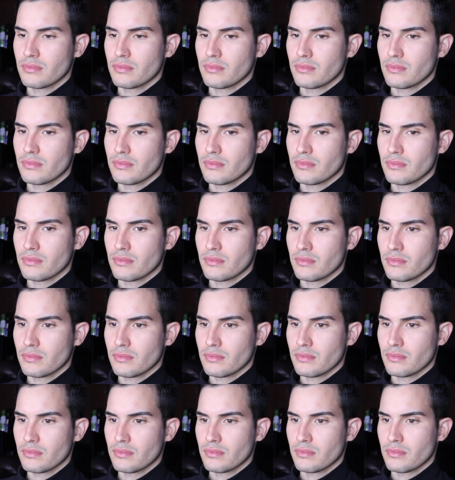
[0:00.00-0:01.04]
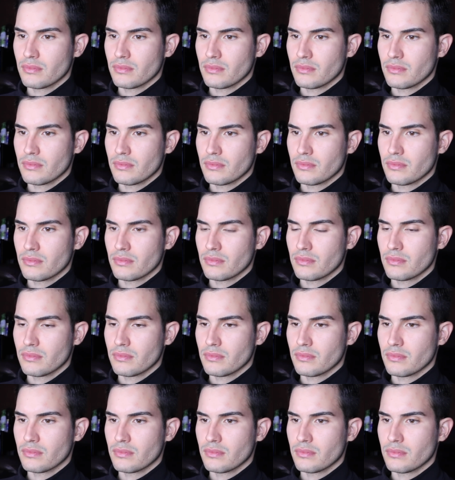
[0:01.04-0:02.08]

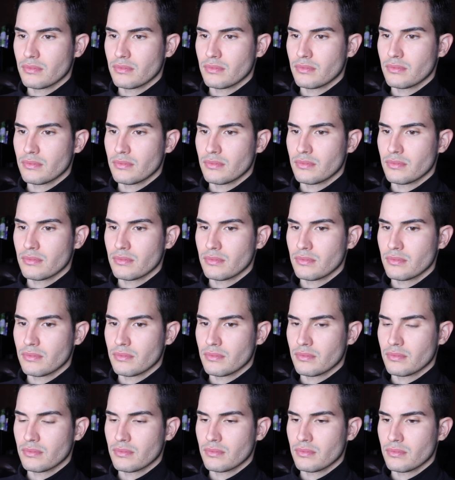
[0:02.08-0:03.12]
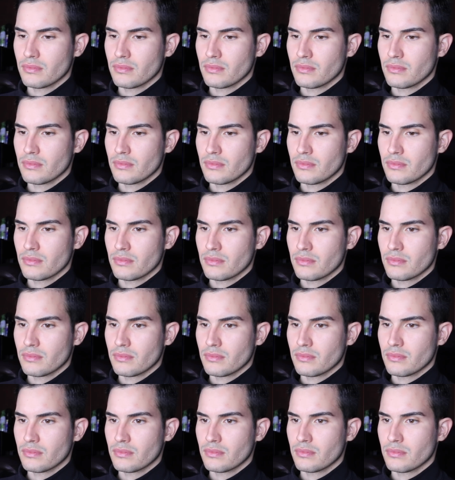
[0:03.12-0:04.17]

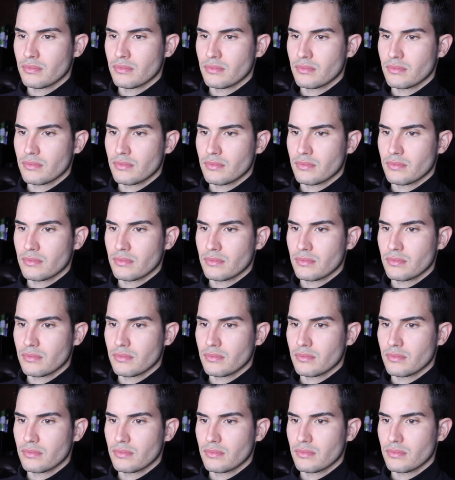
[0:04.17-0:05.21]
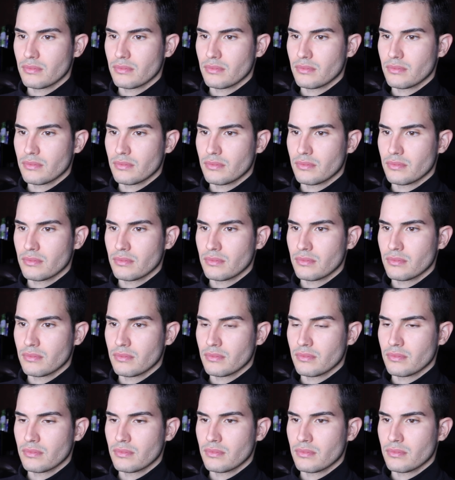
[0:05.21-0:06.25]

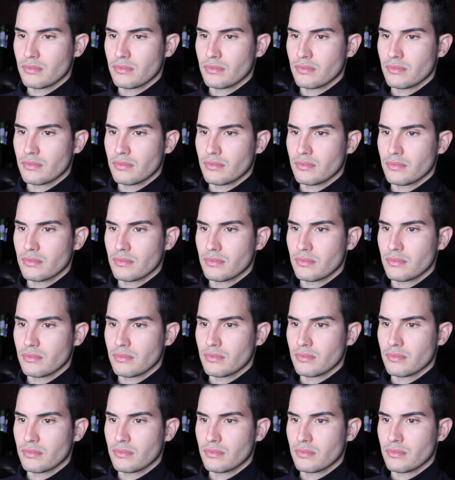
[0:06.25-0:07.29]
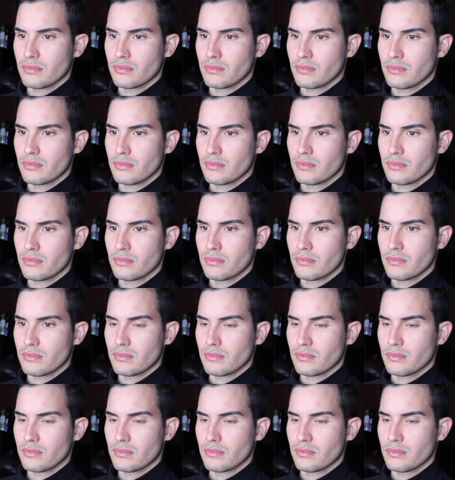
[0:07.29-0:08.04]
(not speaking)